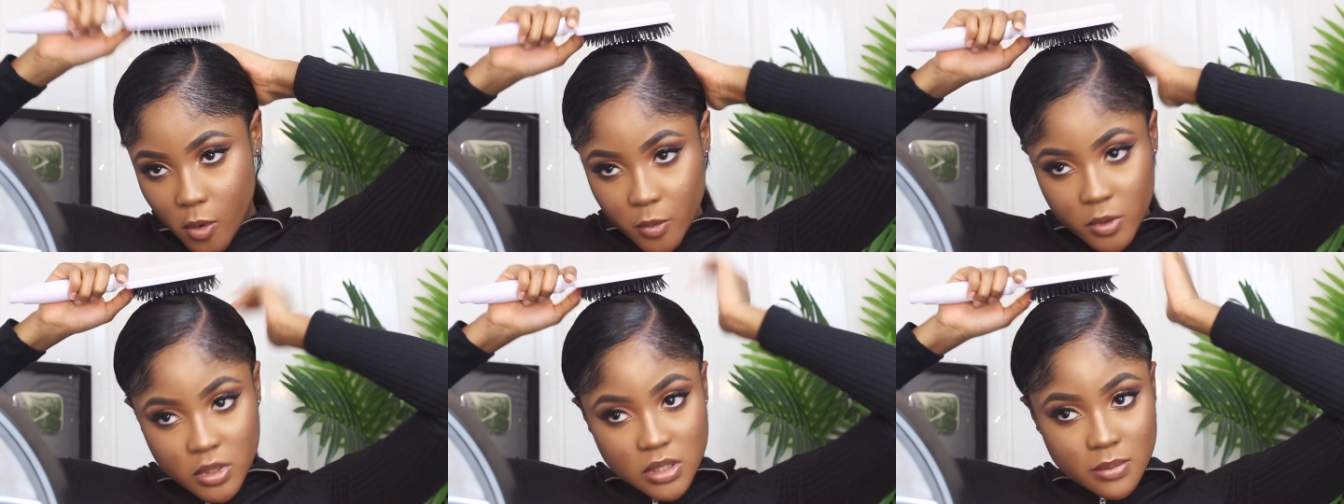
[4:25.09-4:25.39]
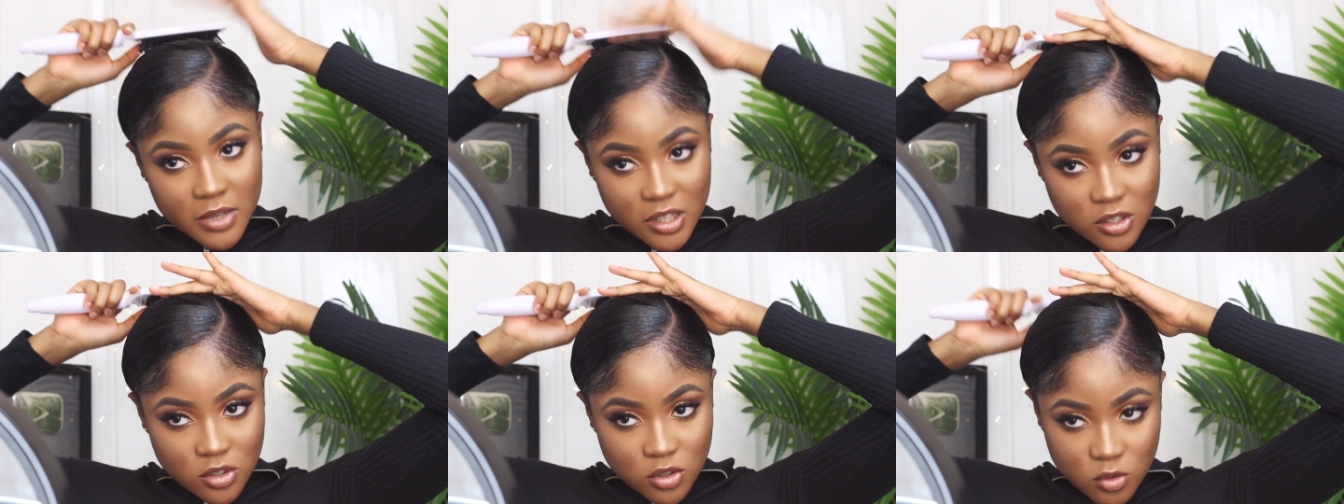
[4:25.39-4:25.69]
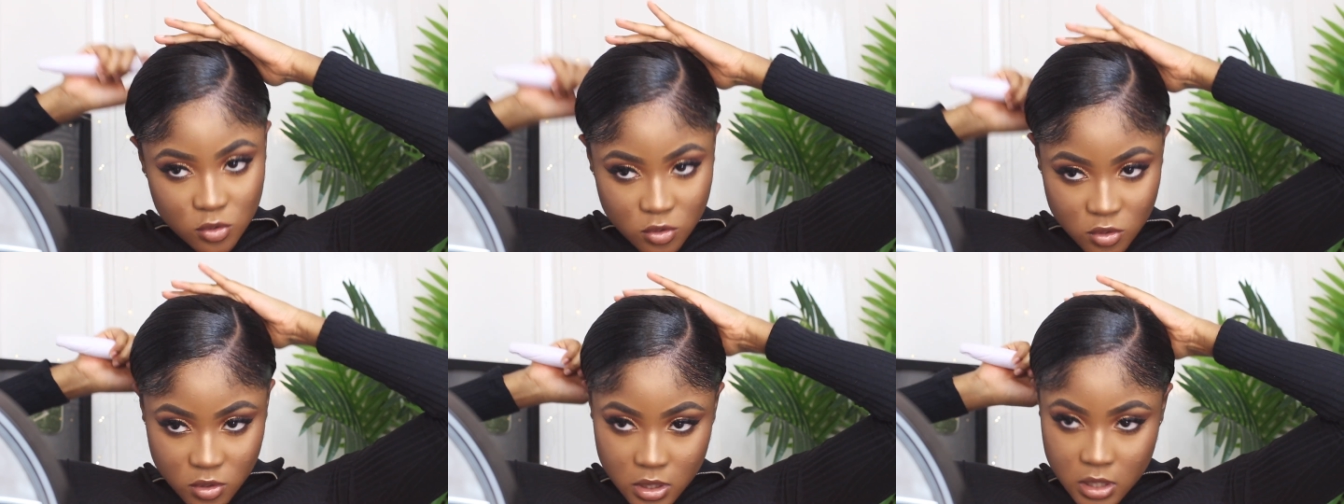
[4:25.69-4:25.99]
always make sure
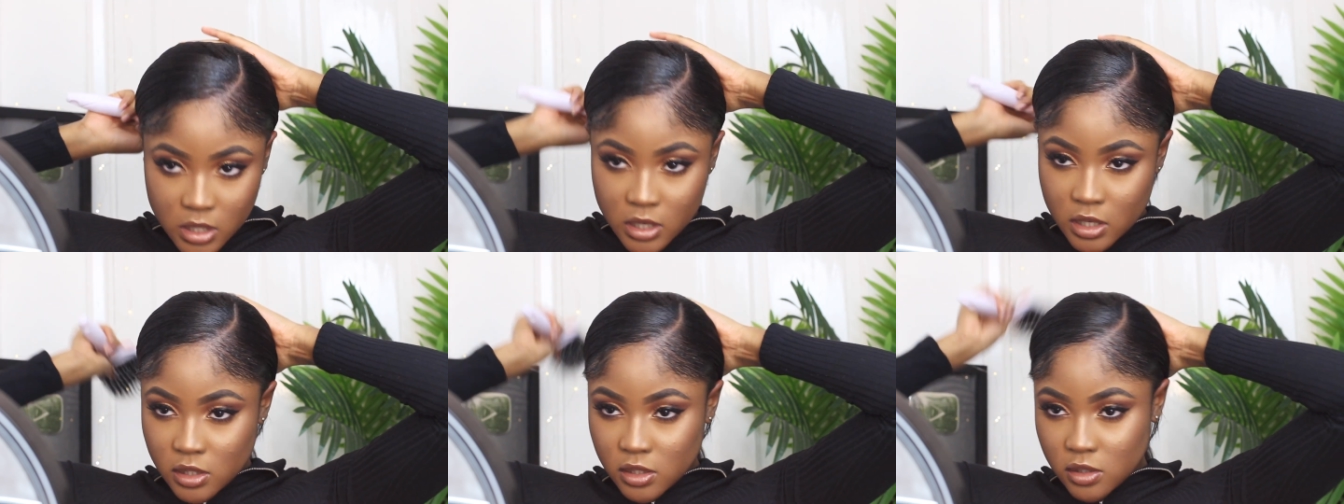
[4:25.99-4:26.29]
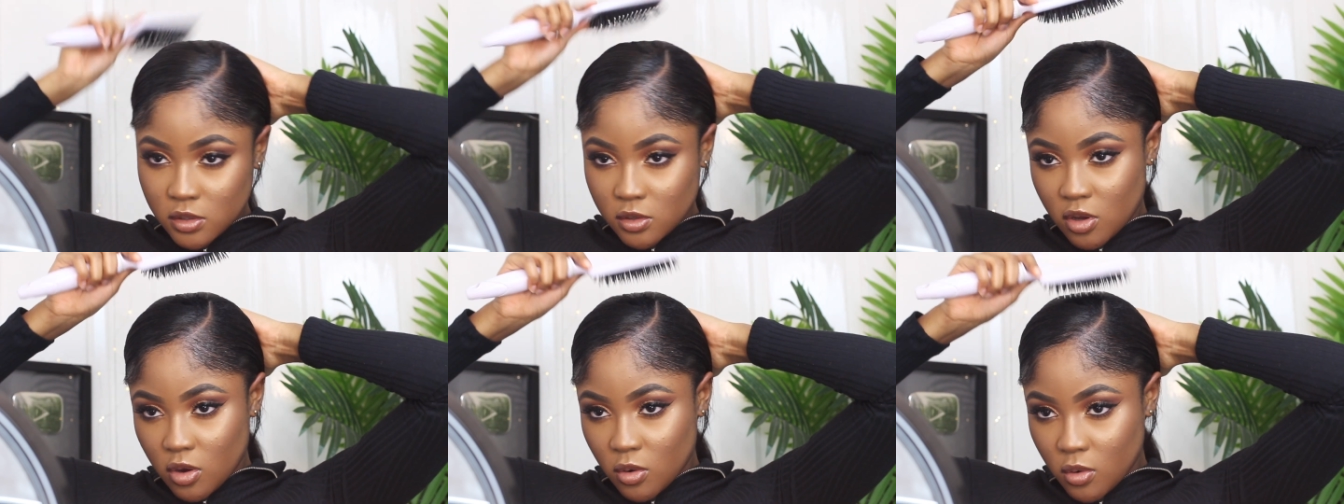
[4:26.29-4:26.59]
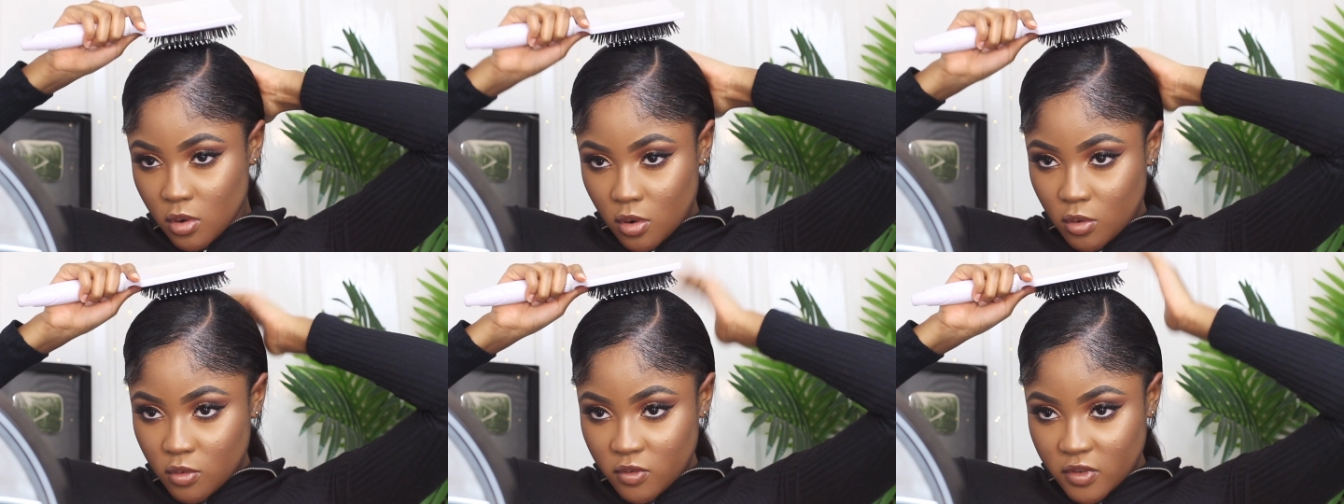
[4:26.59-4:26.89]
to
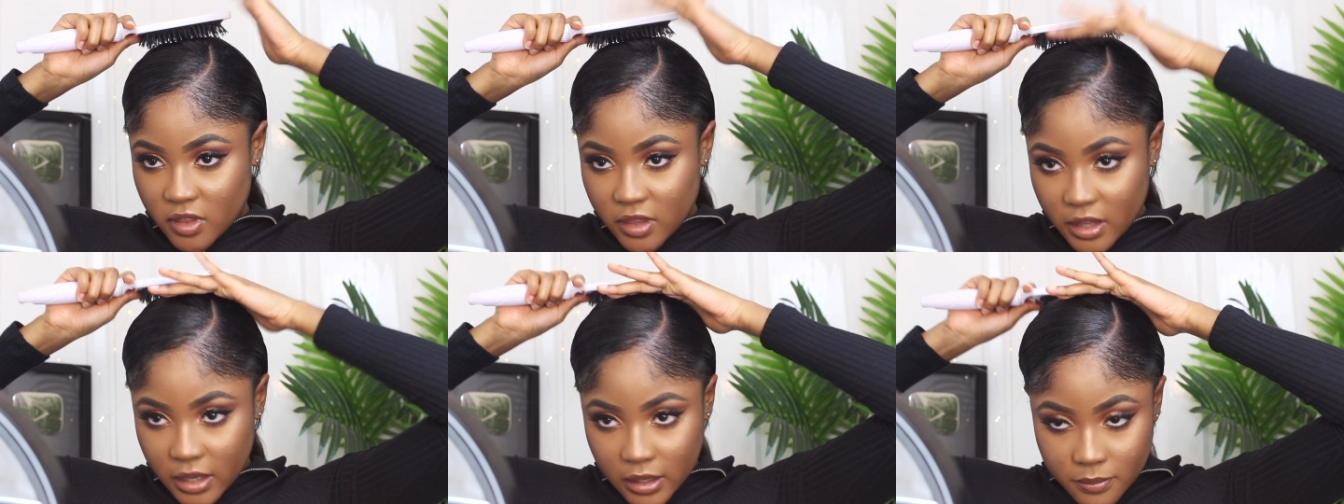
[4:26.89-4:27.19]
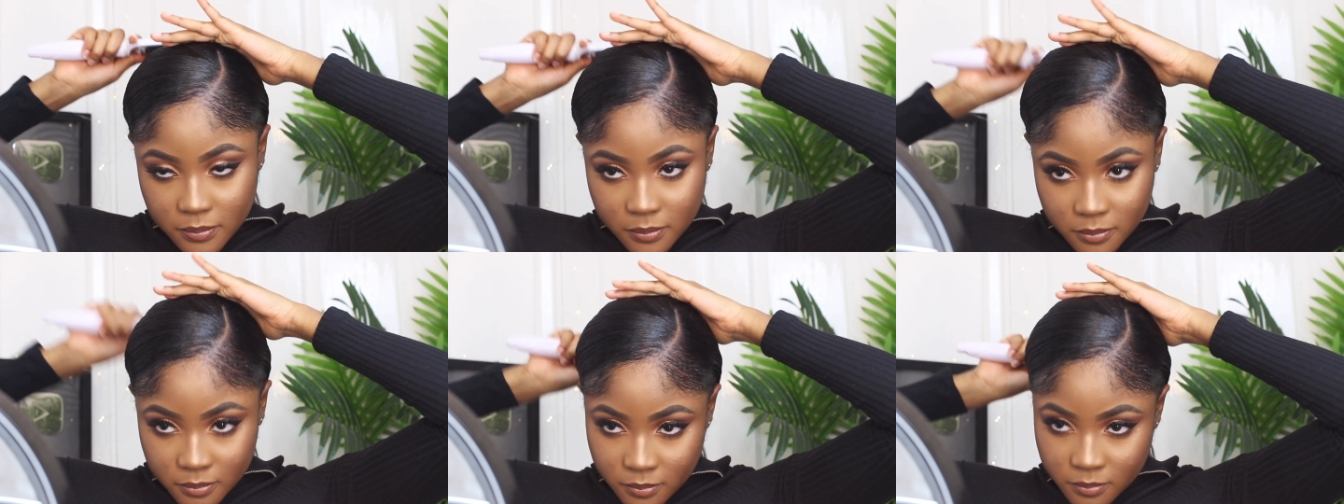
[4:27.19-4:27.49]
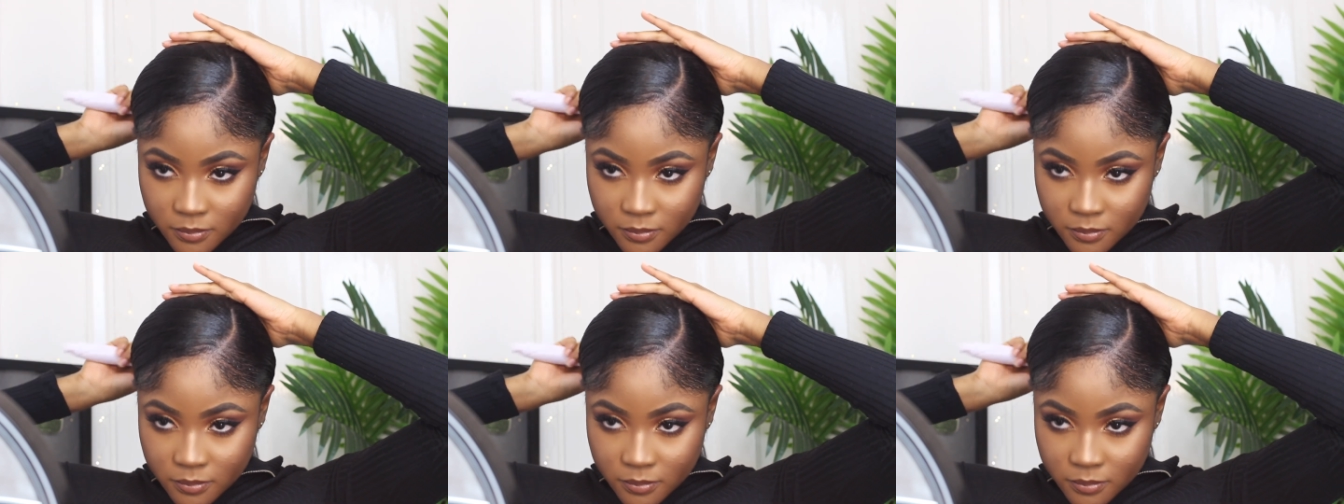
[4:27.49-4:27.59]
go over that